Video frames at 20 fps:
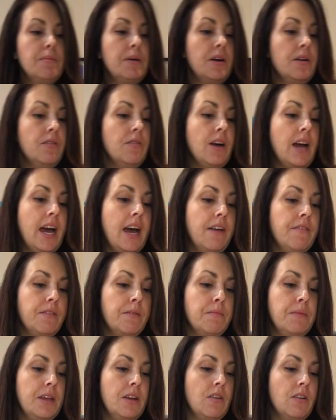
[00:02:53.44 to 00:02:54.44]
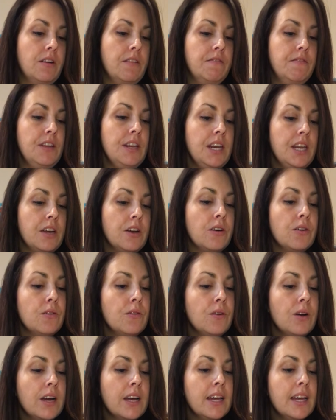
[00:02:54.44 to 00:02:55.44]
about having me on a
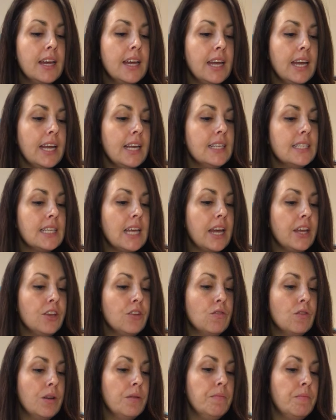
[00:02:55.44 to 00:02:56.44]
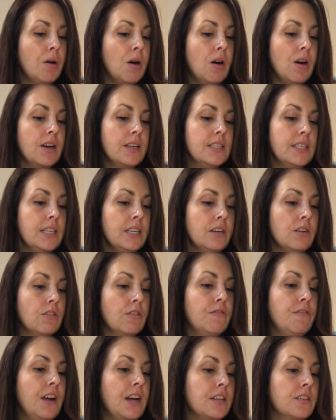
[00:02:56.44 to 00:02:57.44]
video is that you can pause it
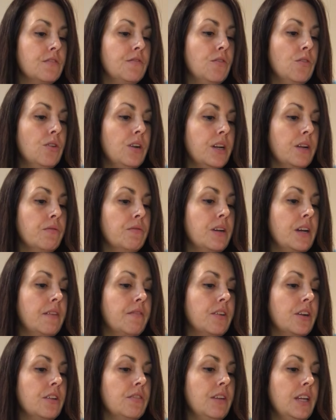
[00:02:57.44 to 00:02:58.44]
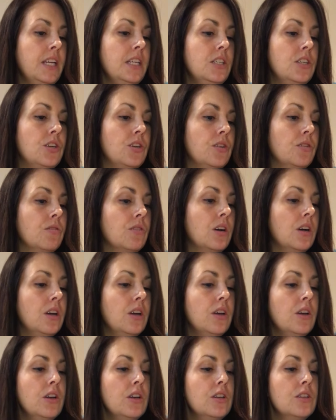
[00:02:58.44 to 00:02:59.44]
or fast forward it whenever you need to.
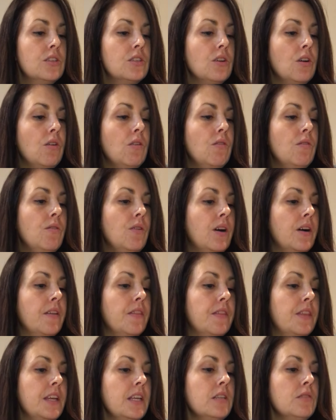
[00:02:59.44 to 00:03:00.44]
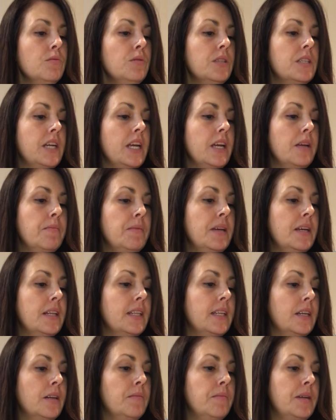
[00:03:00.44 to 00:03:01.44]
So this will take me a little